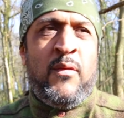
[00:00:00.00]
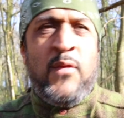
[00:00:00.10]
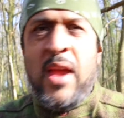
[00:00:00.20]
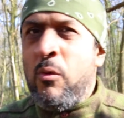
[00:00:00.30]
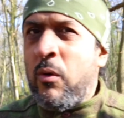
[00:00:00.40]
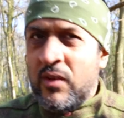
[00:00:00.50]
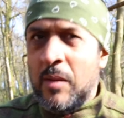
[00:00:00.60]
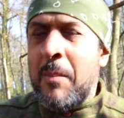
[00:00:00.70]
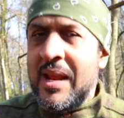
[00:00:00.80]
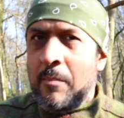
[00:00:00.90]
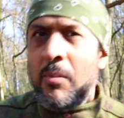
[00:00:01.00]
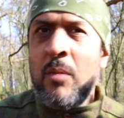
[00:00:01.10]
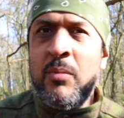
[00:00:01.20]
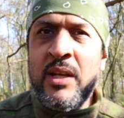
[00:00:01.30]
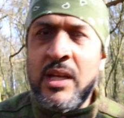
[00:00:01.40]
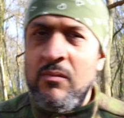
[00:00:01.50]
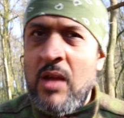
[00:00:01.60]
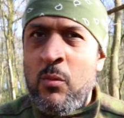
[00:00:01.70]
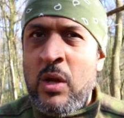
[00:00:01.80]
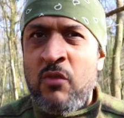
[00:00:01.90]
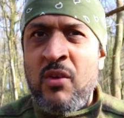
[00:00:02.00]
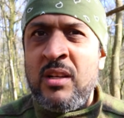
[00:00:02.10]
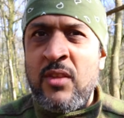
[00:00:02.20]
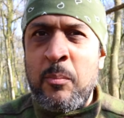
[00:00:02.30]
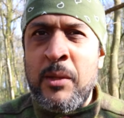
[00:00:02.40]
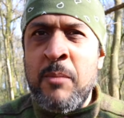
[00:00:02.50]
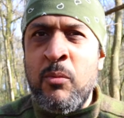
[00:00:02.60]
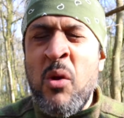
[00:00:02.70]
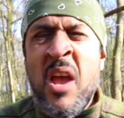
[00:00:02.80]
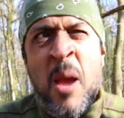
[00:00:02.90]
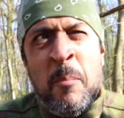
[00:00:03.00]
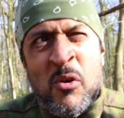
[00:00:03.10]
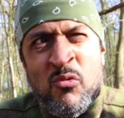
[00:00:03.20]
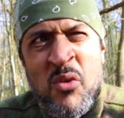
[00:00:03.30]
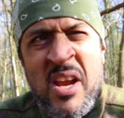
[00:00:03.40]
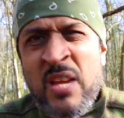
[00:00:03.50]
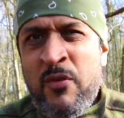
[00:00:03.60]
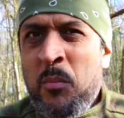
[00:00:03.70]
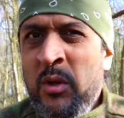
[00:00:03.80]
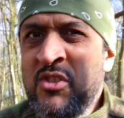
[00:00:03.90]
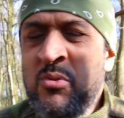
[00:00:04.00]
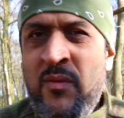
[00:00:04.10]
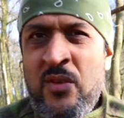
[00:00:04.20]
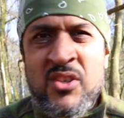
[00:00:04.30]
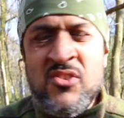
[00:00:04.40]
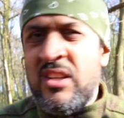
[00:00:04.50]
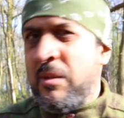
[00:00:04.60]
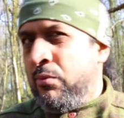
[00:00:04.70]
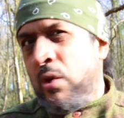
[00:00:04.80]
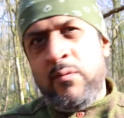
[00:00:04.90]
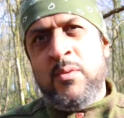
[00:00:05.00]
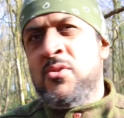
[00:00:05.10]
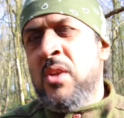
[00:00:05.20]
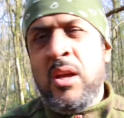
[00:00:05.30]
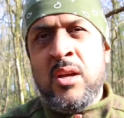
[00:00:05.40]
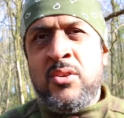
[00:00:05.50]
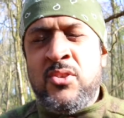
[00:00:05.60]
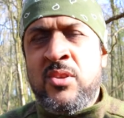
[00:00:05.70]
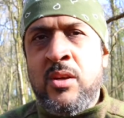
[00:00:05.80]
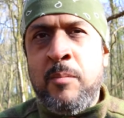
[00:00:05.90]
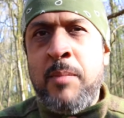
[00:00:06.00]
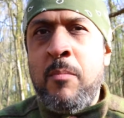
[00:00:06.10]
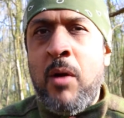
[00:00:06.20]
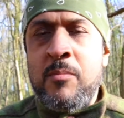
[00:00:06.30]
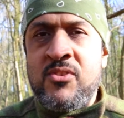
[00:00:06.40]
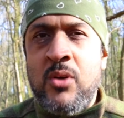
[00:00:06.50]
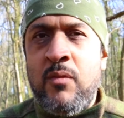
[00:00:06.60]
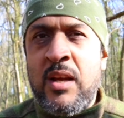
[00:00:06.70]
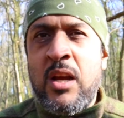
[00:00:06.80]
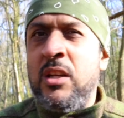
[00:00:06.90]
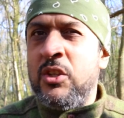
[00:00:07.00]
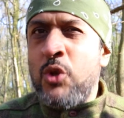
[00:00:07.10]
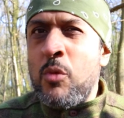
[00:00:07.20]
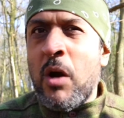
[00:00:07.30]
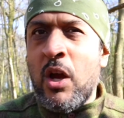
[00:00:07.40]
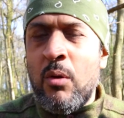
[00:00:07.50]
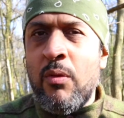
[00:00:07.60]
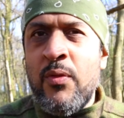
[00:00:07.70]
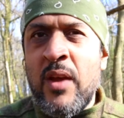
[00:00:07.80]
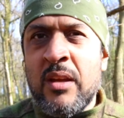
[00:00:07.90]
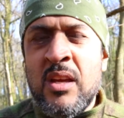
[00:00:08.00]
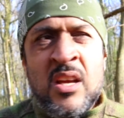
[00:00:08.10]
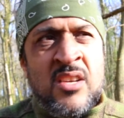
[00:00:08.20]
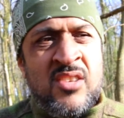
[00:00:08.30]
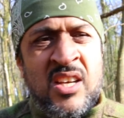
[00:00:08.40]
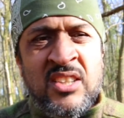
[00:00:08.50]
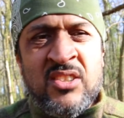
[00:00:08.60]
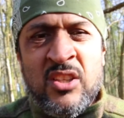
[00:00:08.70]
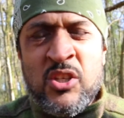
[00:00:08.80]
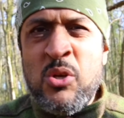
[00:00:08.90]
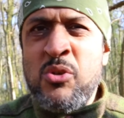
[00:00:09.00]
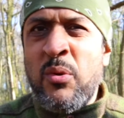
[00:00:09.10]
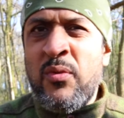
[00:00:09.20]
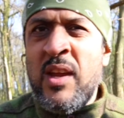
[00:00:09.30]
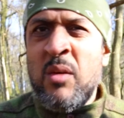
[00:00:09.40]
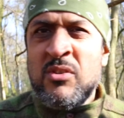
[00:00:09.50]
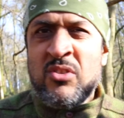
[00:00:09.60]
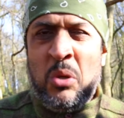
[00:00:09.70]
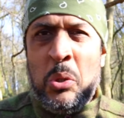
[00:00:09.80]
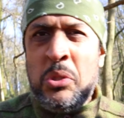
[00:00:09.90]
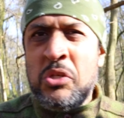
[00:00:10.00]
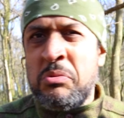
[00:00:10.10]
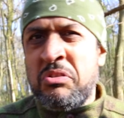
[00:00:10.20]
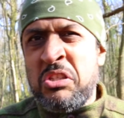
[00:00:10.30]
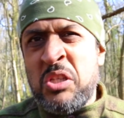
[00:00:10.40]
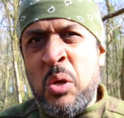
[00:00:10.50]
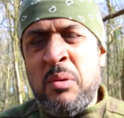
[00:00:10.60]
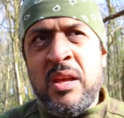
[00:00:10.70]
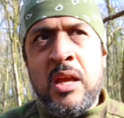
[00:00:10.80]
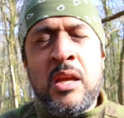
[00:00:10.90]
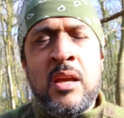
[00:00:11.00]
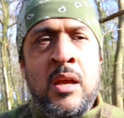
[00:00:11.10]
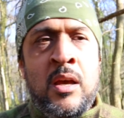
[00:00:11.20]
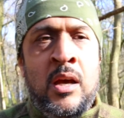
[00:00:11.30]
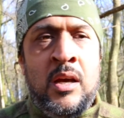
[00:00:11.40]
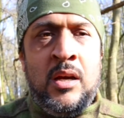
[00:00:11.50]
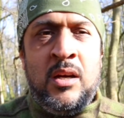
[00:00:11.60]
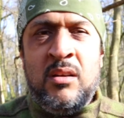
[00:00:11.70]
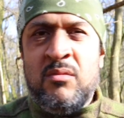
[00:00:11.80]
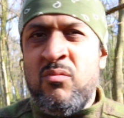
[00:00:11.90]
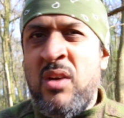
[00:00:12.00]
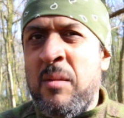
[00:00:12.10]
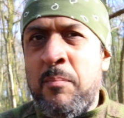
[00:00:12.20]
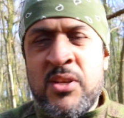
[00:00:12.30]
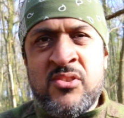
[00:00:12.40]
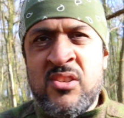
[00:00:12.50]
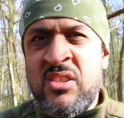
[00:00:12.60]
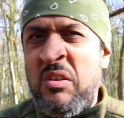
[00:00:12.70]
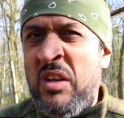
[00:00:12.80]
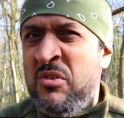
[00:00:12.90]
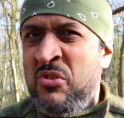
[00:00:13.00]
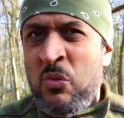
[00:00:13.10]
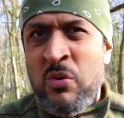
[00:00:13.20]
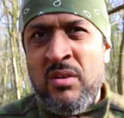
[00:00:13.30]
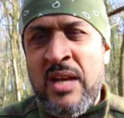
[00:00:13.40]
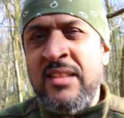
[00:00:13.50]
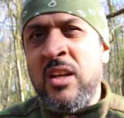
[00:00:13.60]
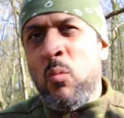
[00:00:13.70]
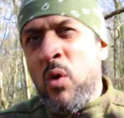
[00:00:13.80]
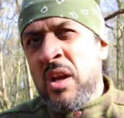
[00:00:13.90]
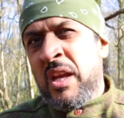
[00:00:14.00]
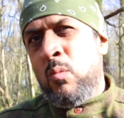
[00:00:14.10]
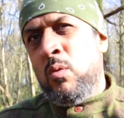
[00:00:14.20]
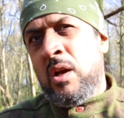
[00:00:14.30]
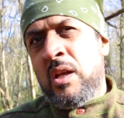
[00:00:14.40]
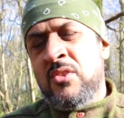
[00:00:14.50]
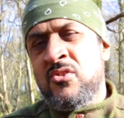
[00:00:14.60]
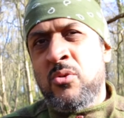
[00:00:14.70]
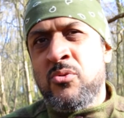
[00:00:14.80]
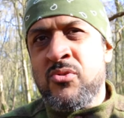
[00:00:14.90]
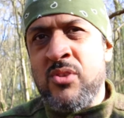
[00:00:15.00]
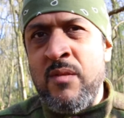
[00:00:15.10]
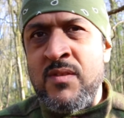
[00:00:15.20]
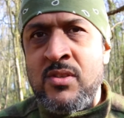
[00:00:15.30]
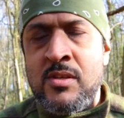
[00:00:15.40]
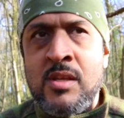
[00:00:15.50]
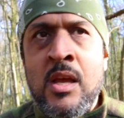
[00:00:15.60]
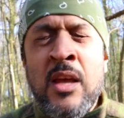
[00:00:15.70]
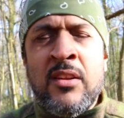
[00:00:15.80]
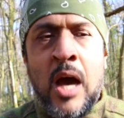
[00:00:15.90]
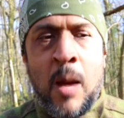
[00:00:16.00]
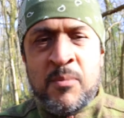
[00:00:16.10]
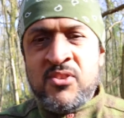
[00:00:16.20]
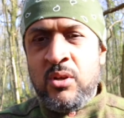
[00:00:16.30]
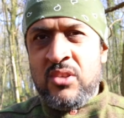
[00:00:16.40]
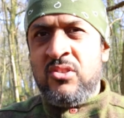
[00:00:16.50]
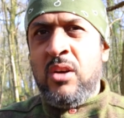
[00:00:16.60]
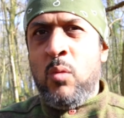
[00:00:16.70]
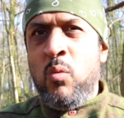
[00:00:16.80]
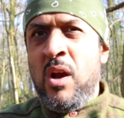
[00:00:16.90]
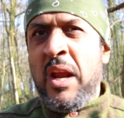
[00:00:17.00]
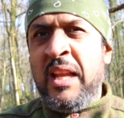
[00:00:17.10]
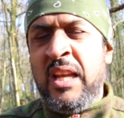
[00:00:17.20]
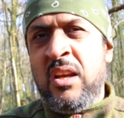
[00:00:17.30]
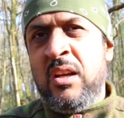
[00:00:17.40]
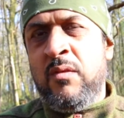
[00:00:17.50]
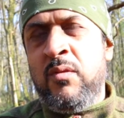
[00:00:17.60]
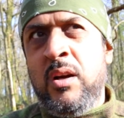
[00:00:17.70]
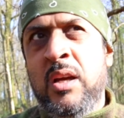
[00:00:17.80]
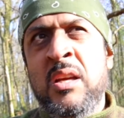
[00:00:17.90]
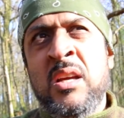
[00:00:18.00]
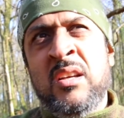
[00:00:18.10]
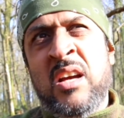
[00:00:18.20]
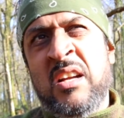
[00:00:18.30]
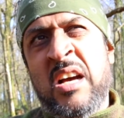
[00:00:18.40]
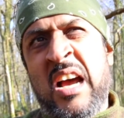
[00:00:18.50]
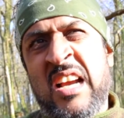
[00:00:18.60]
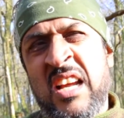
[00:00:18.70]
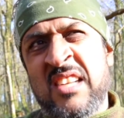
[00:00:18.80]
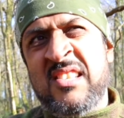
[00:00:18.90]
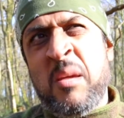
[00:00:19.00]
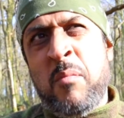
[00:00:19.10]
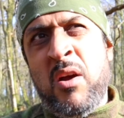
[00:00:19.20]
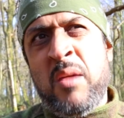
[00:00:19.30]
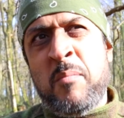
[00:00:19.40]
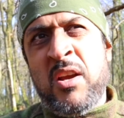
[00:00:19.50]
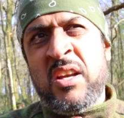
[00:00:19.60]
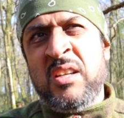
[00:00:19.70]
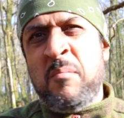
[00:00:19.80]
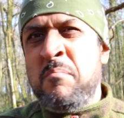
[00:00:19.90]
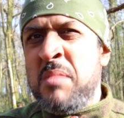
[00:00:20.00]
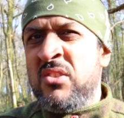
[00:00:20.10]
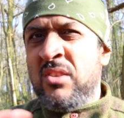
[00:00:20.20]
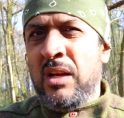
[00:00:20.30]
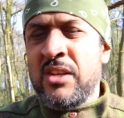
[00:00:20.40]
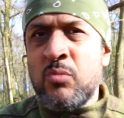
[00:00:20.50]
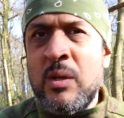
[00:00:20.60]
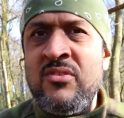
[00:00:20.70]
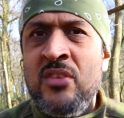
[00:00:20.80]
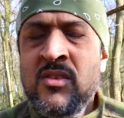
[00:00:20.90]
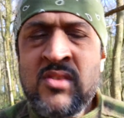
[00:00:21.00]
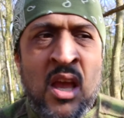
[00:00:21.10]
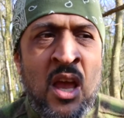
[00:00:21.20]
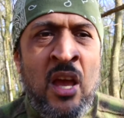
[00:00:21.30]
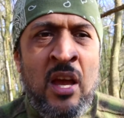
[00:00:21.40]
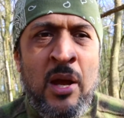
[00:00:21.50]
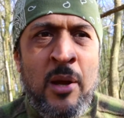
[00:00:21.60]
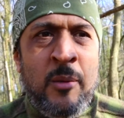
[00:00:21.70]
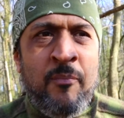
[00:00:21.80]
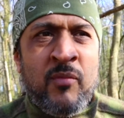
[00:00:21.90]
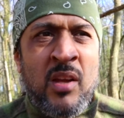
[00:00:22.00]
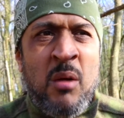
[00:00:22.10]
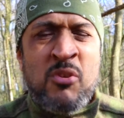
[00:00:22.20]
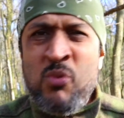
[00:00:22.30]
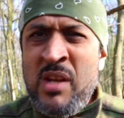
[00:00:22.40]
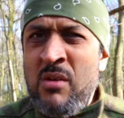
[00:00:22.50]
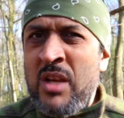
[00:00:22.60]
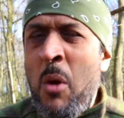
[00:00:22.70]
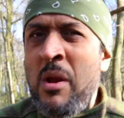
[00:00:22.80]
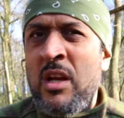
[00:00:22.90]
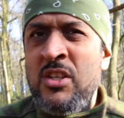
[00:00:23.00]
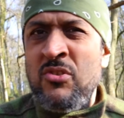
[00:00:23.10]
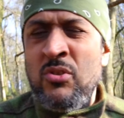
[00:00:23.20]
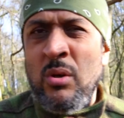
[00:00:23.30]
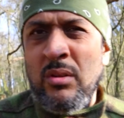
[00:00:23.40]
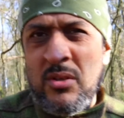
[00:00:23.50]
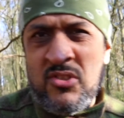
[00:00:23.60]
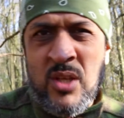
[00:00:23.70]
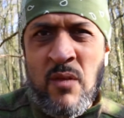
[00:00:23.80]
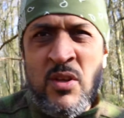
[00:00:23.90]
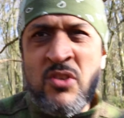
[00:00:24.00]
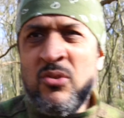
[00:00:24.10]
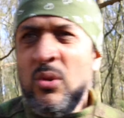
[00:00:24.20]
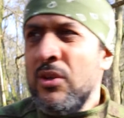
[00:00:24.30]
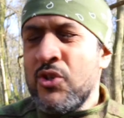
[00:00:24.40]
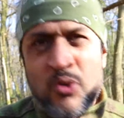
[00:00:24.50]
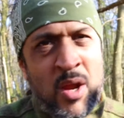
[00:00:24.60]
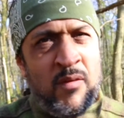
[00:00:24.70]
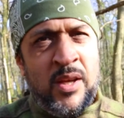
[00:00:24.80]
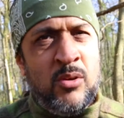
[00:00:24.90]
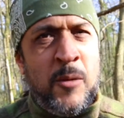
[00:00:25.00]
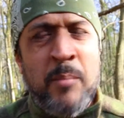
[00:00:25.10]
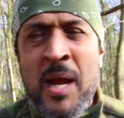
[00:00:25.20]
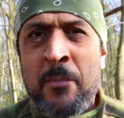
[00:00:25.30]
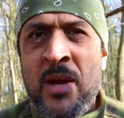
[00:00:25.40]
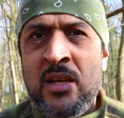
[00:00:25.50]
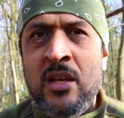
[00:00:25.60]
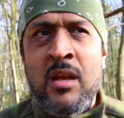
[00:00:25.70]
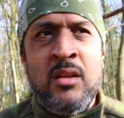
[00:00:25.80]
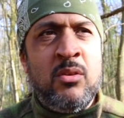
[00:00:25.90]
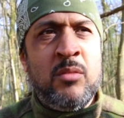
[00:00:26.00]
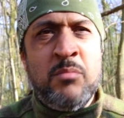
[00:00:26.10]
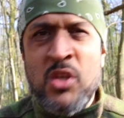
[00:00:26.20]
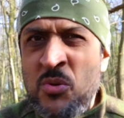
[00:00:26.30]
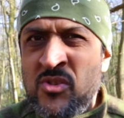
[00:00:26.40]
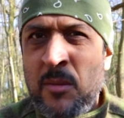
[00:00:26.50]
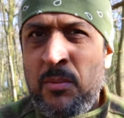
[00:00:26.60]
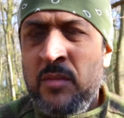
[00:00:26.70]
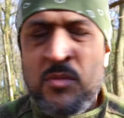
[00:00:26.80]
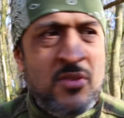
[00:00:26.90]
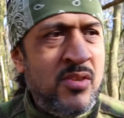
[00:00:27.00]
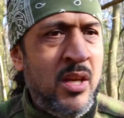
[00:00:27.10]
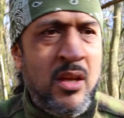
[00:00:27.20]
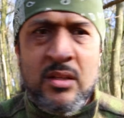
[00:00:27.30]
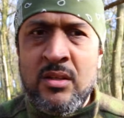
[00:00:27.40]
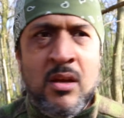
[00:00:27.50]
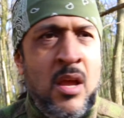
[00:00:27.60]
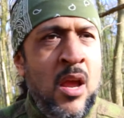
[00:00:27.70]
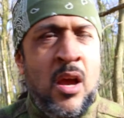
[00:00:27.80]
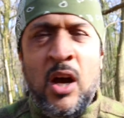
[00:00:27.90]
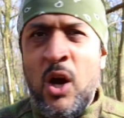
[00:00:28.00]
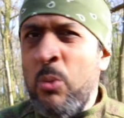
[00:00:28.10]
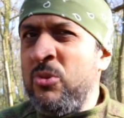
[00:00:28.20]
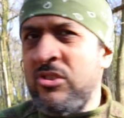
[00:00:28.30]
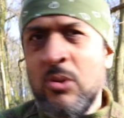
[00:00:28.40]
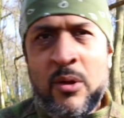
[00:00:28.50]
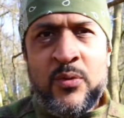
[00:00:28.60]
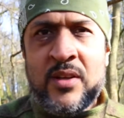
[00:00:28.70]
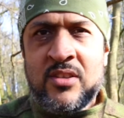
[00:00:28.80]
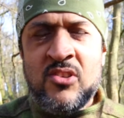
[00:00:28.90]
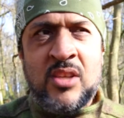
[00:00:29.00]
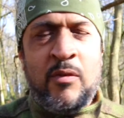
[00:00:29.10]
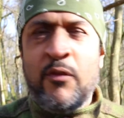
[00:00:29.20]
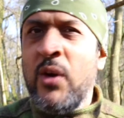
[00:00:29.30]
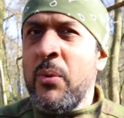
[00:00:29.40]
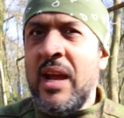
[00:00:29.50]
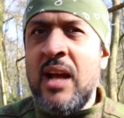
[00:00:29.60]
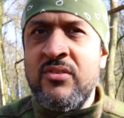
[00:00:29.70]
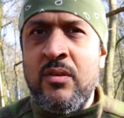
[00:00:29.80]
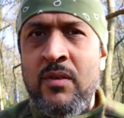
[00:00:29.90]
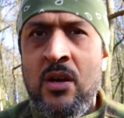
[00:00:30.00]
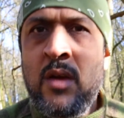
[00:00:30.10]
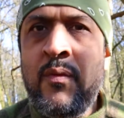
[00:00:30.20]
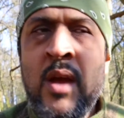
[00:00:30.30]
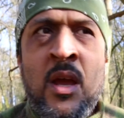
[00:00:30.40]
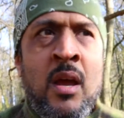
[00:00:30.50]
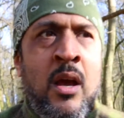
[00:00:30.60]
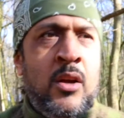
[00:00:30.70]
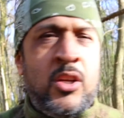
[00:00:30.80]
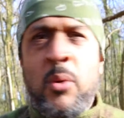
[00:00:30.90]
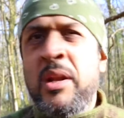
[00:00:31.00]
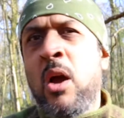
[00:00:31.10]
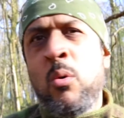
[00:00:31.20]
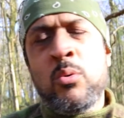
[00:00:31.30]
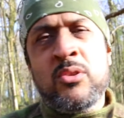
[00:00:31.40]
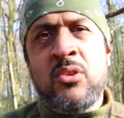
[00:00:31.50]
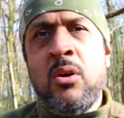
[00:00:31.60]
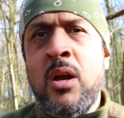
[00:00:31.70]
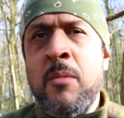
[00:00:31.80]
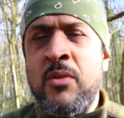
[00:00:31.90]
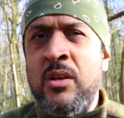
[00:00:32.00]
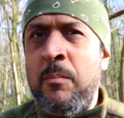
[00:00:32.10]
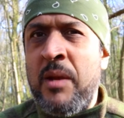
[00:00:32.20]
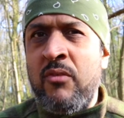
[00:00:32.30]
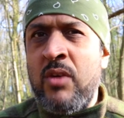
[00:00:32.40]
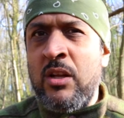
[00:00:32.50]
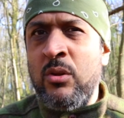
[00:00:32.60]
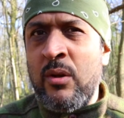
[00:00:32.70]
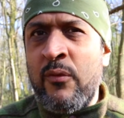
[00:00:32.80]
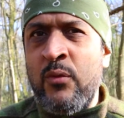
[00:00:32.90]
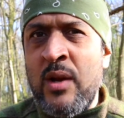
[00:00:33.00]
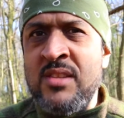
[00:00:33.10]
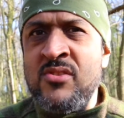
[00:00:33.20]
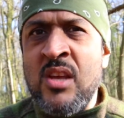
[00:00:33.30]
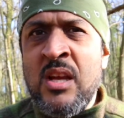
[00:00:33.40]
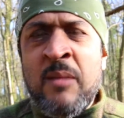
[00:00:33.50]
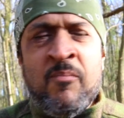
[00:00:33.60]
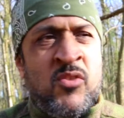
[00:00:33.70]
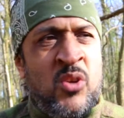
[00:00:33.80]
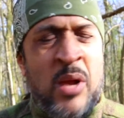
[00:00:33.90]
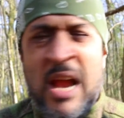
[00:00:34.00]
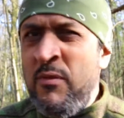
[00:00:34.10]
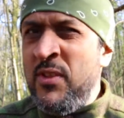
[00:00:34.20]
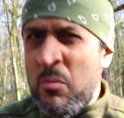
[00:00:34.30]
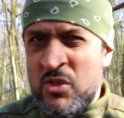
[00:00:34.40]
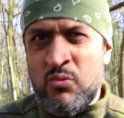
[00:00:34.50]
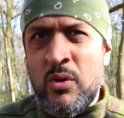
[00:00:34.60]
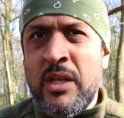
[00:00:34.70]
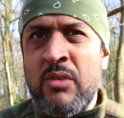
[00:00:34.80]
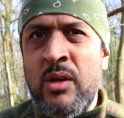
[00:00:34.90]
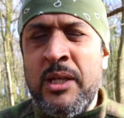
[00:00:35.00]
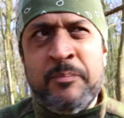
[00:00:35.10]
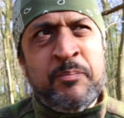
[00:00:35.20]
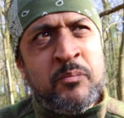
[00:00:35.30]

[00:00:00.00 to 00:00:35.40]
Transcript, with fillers: fear of kind of being in public and, and, around other people. But really, if I'm honest with you, I just had a preference just to kind of be by myself and kind of do my own thing. So I kind of done the usual thing, went to college, went to uni, uh, ran a business, didn't go too well, ended up working, working in social services. Now, up until I started working in kind of like I, kind of say my, my kind of mid to late 20s. Um, I was really outgoing. I used to do a lot of stuff. I used to lot of traveling, a lot of backpacking, a lot of music, play music, and uh, a whole slew of things. I used to have a very active life, uh, going out all the time, kind of being around a lot of friends. So everything was really great.